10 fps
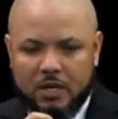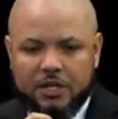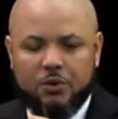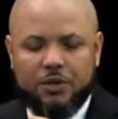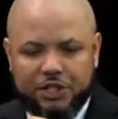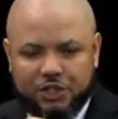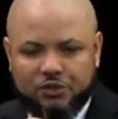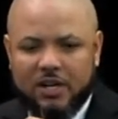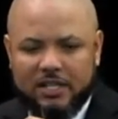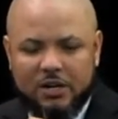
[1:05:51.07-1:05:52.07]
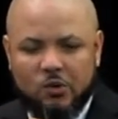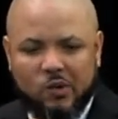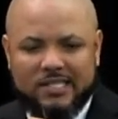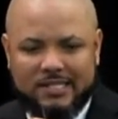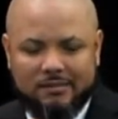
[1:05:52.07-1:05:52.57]
to instruct in
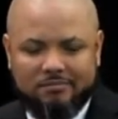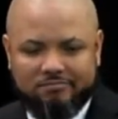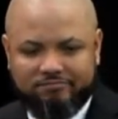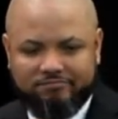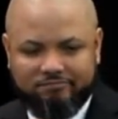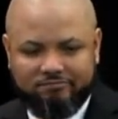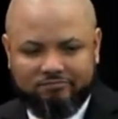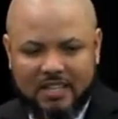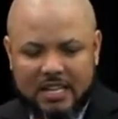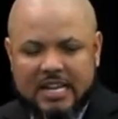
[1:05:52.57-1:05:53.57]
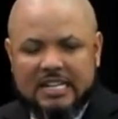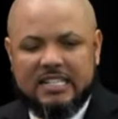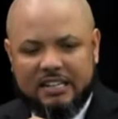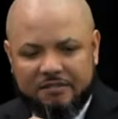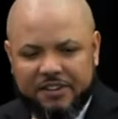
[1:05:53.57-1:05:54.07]
wisdom, to
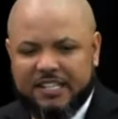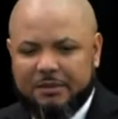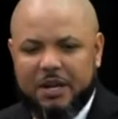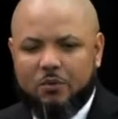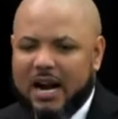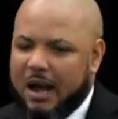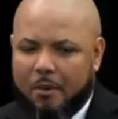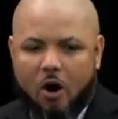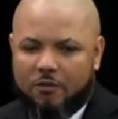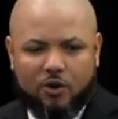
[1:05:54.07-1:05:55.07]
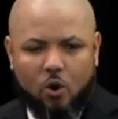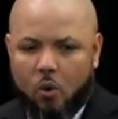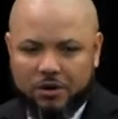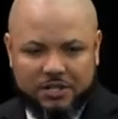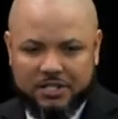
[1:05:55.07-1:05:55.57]
convict me when I'm off
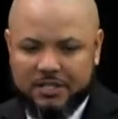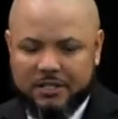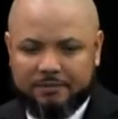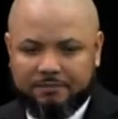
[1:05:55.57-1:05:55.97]
course.